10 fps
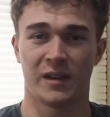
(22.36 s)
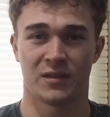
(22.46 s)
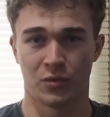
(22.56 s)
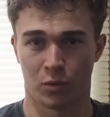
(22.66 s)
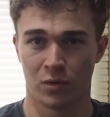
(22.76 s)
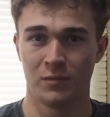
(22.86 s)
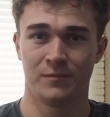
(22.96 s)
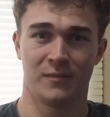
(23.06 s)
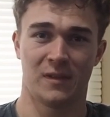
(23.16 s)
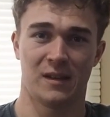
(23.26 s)
at a squirrel
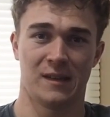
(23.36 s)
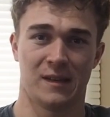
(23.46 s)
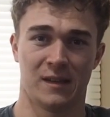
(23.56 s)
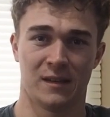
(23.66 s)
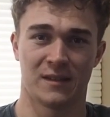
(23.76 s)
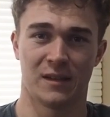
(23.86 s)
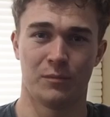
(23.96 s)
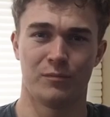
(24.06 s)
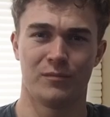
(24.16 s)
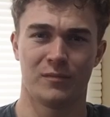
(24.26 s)
and
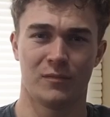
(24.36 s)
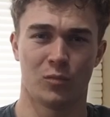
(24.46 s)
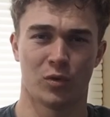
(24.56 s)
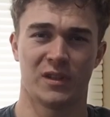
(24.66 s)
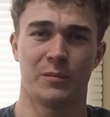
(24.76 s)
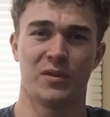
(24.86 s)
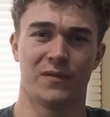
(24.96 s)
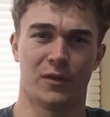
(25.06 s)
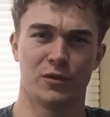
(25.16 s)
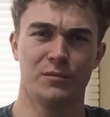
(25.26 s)
said, "Wouldn't that be
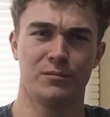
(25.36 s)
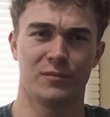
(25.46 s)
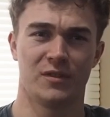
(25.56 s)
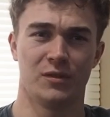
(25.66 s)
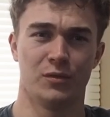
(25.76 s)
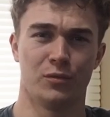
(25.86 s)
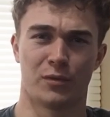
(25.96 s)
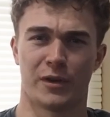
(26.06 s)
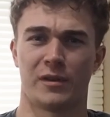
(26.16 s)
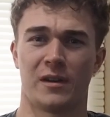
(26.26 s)
fun to
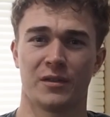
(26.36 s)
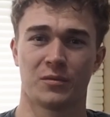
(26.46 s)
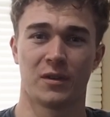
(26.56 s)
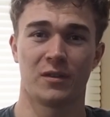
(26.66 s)
run around as one of